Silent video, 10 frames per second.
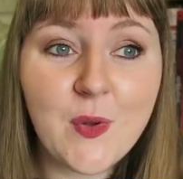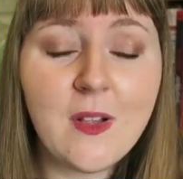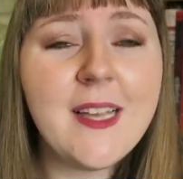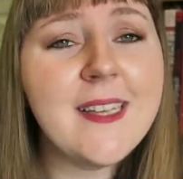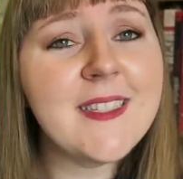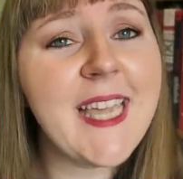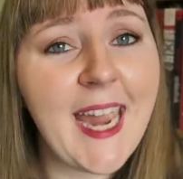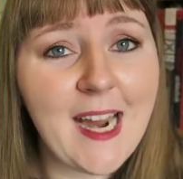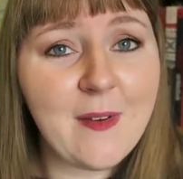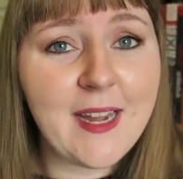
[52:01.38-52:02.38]
of all, is
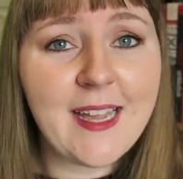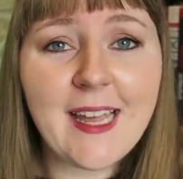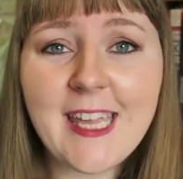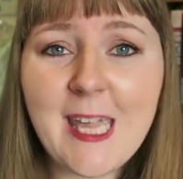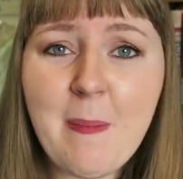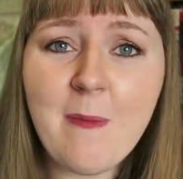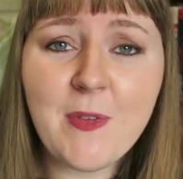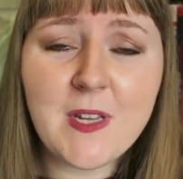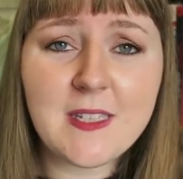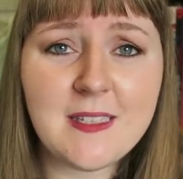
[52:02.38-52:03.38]
caring. And I keep
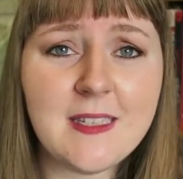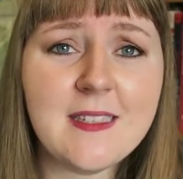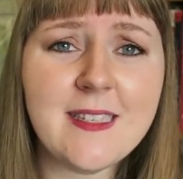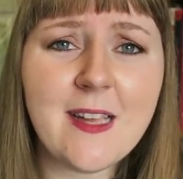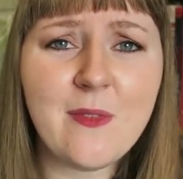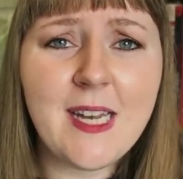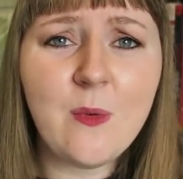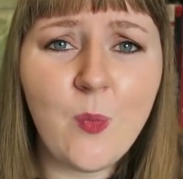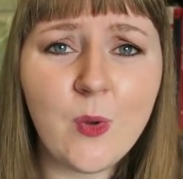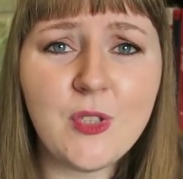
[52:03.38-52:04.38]
emphasizing this because I really
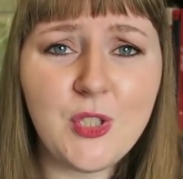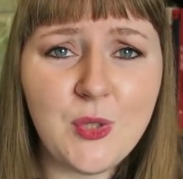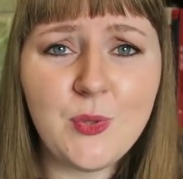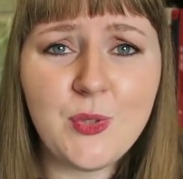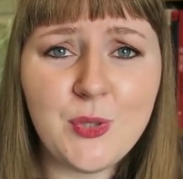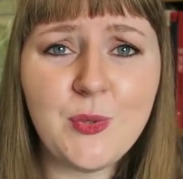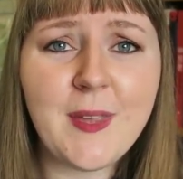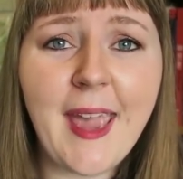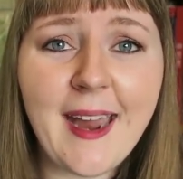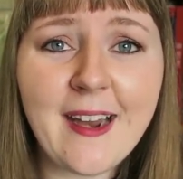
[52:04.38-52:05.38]
want you to
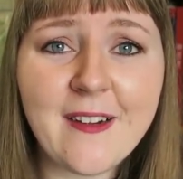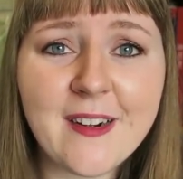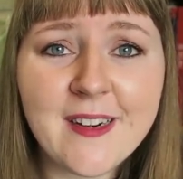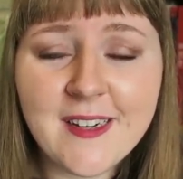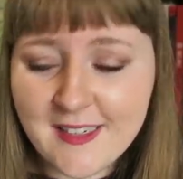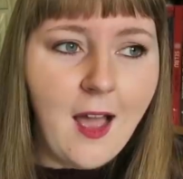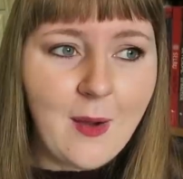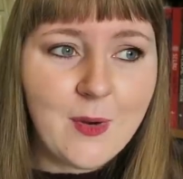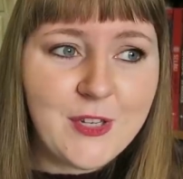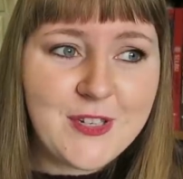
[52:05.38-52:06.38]
care.
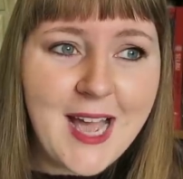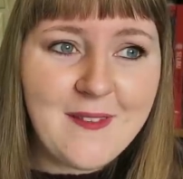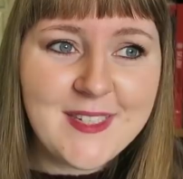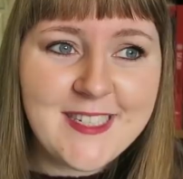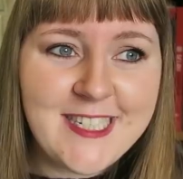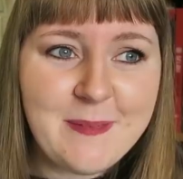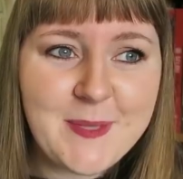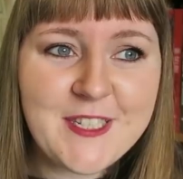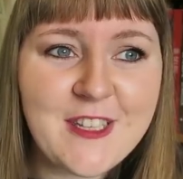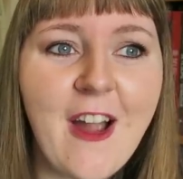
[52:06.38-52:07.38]
I want you to have a deep
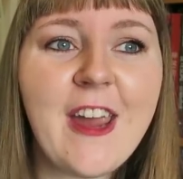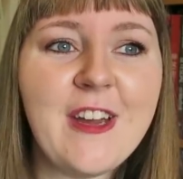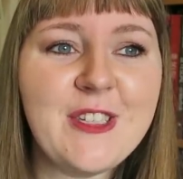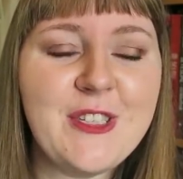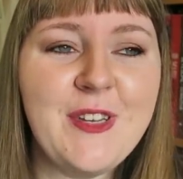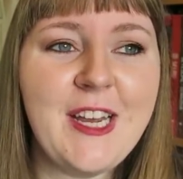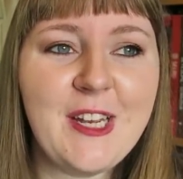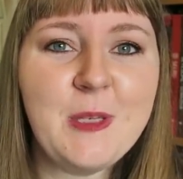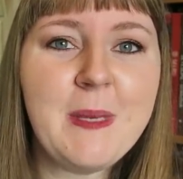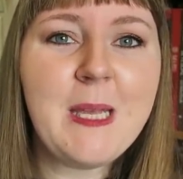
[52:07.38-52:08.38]
desire to
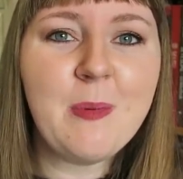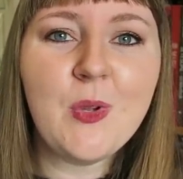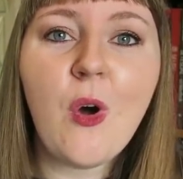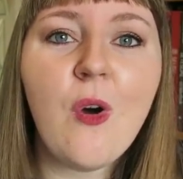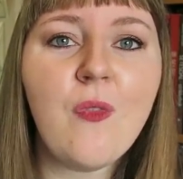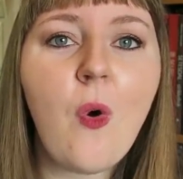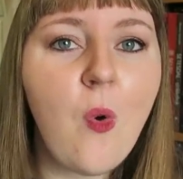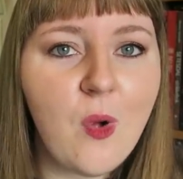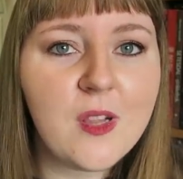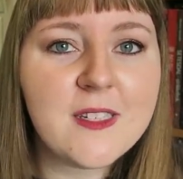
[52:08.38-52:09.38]
include people of
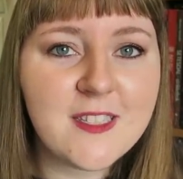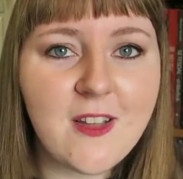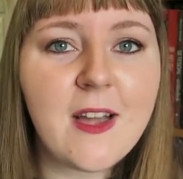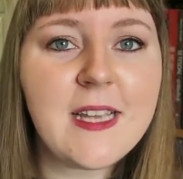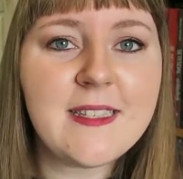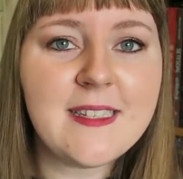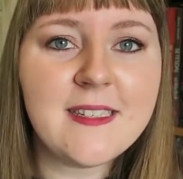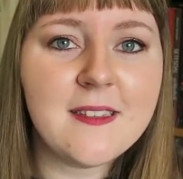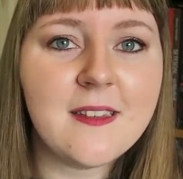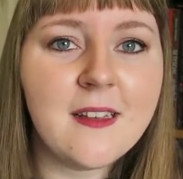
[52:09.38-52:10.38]
all
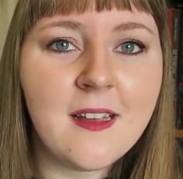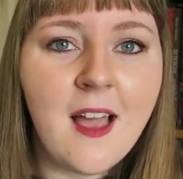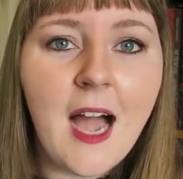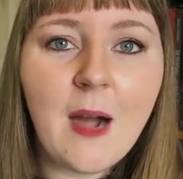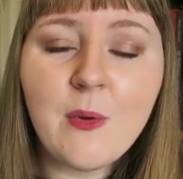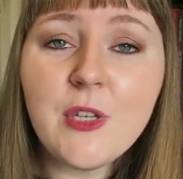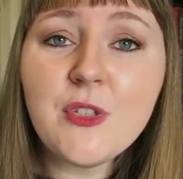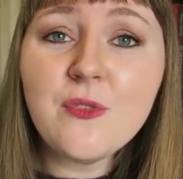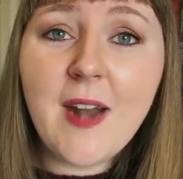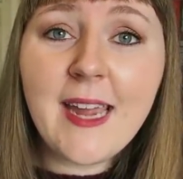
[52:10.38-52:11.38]
sizes. I want you
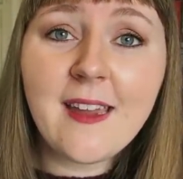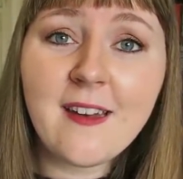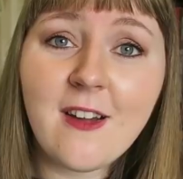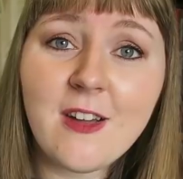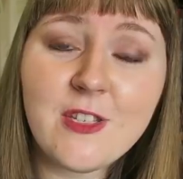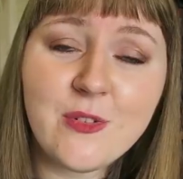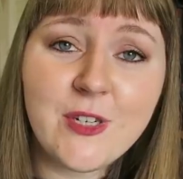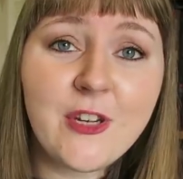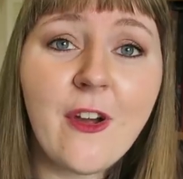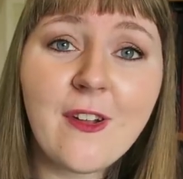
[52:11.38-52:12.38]
to recognize your
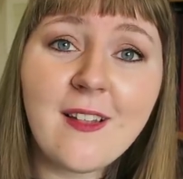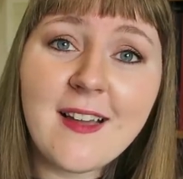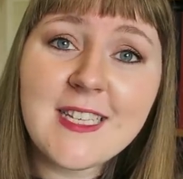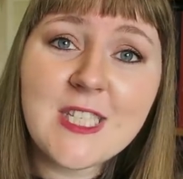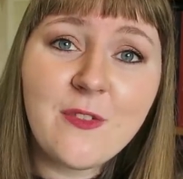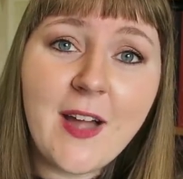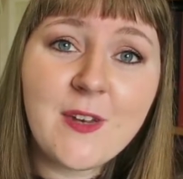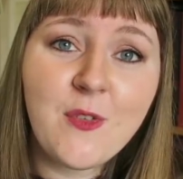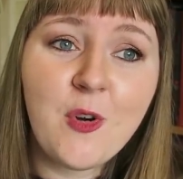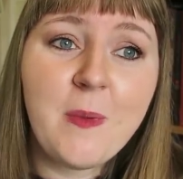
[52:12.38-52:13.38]
internalized fat
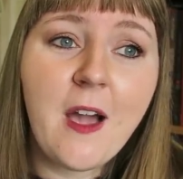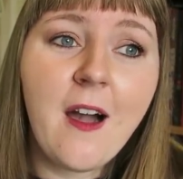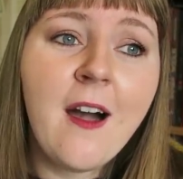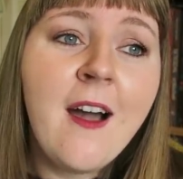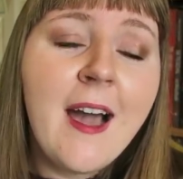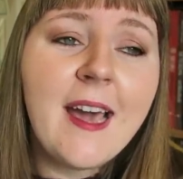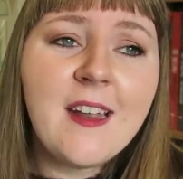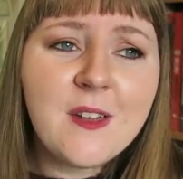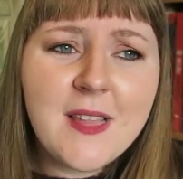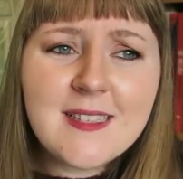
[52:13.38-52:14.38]
phobia.
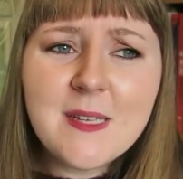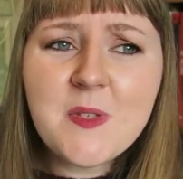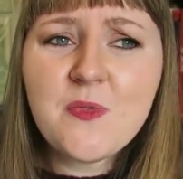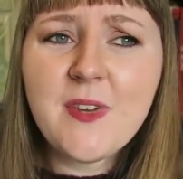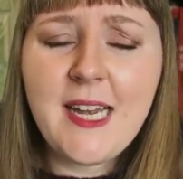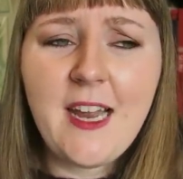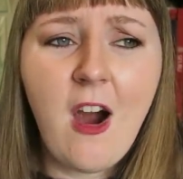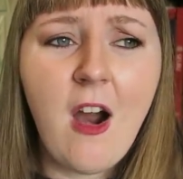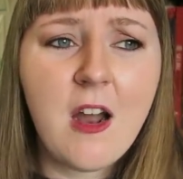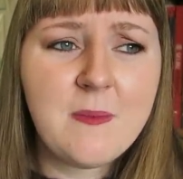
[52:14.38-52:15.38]
And I know that sounds really
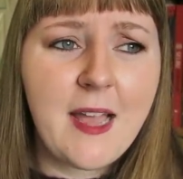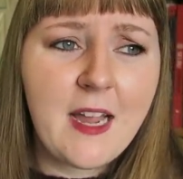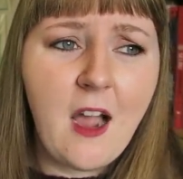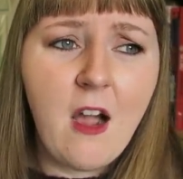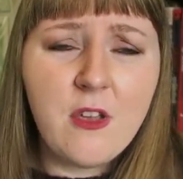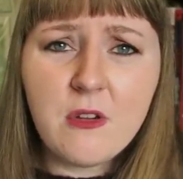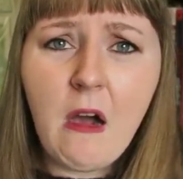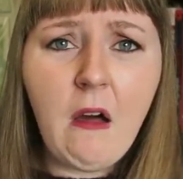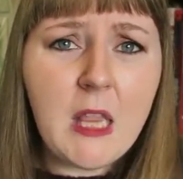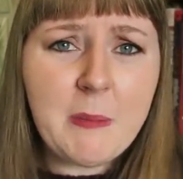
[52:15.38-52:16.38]
harsh. I'm like, are you
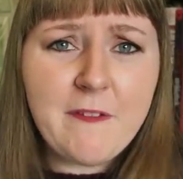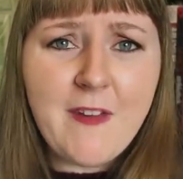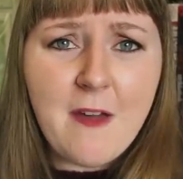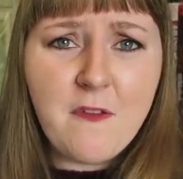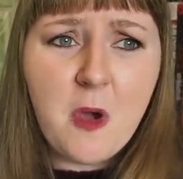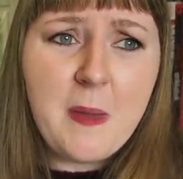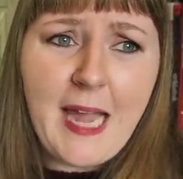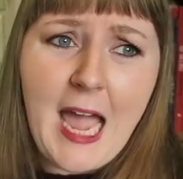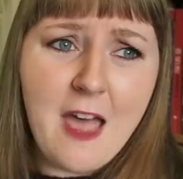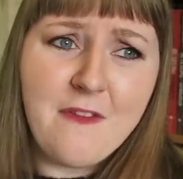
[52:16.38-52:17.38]
calling me fat phobic?
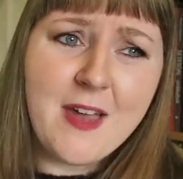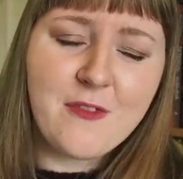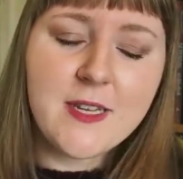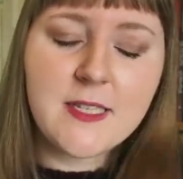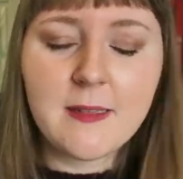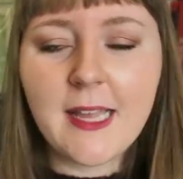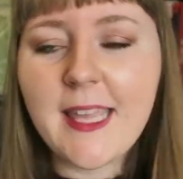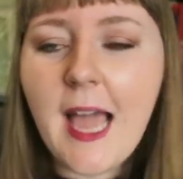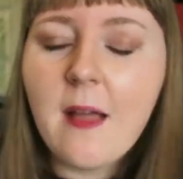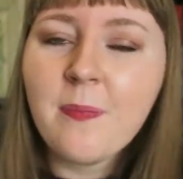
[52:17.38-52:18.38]
I have fat friends.
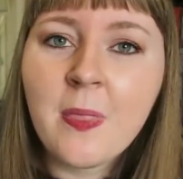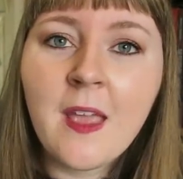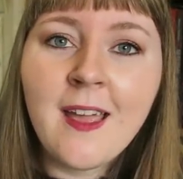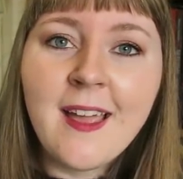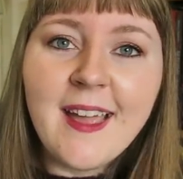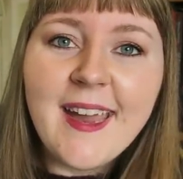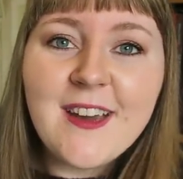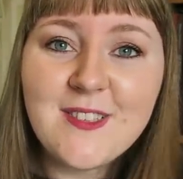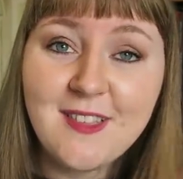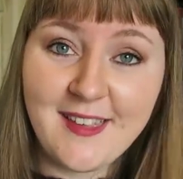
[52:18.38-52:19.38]
Like, yeah.
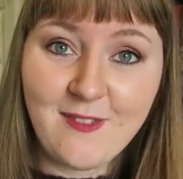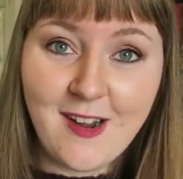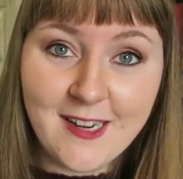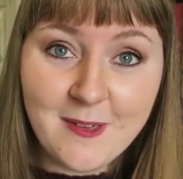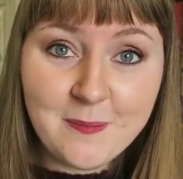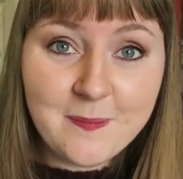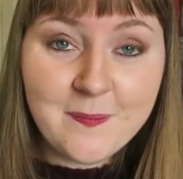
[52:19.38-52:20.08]
Here's the thing, right?